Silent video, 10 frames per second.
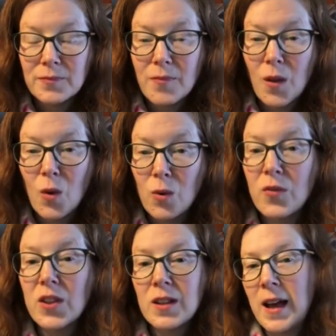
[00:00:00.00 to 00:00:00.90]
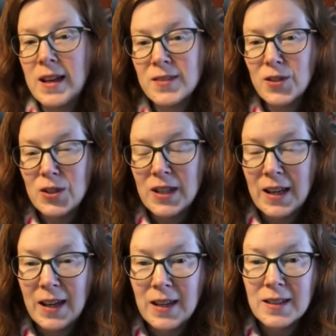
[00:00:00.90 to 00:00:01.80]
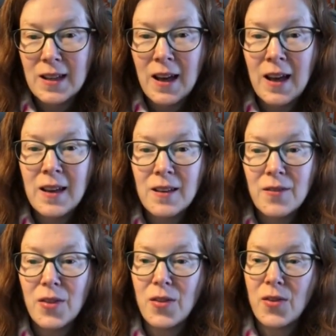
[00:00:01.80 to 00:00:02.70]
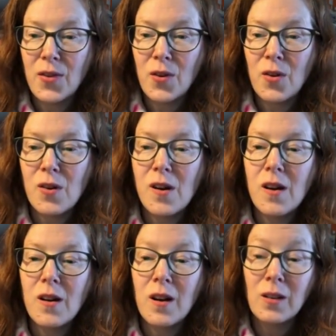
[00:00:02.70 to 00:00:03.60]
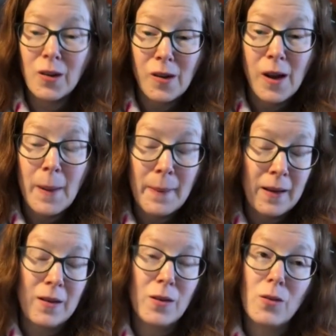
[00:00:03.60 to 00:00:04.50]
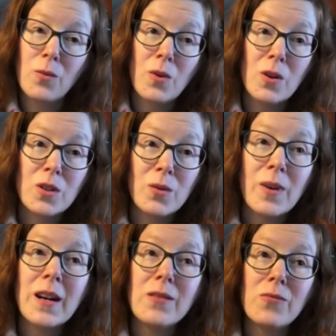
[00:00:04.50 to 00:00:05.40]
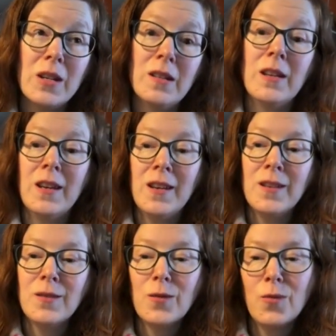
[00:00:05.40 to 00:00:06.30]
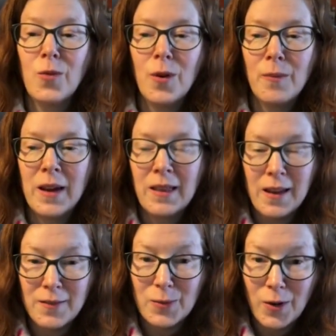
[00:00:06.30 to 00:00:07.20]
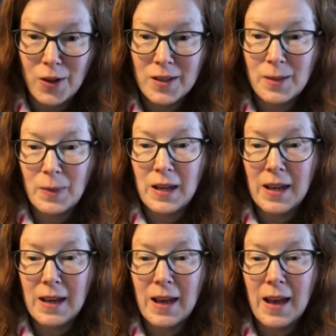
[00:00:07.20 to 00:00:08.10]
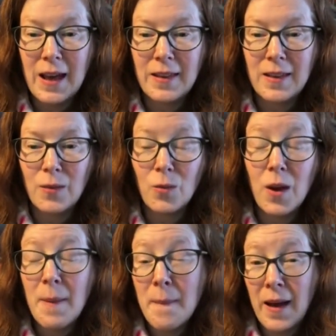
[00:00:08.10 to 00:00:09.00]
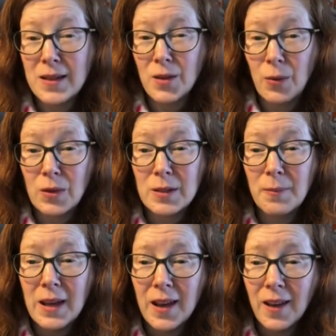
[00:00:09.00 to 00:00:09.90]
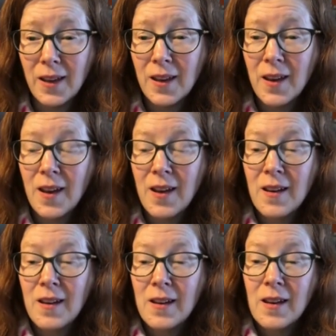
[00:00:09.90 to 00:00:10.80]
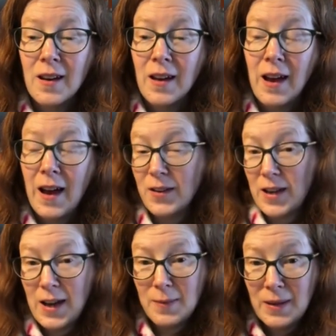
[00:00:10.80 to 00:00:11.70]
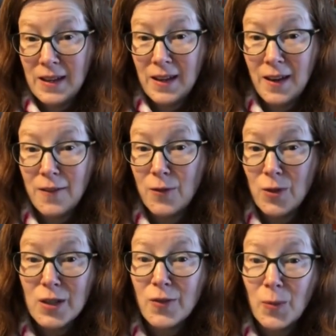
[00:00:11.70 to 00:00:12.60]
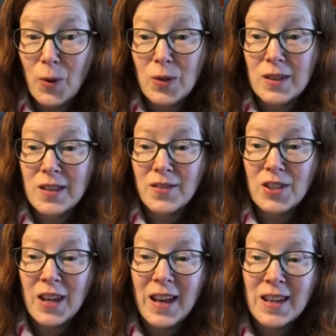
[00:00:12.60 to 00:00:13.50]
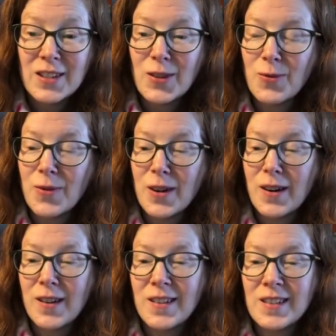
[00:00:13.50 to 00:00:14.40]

Over the last few days, I have thought a lot about what do I really want my life's work to be, and what impact do I want to make? How can I be a force for positive change in the world?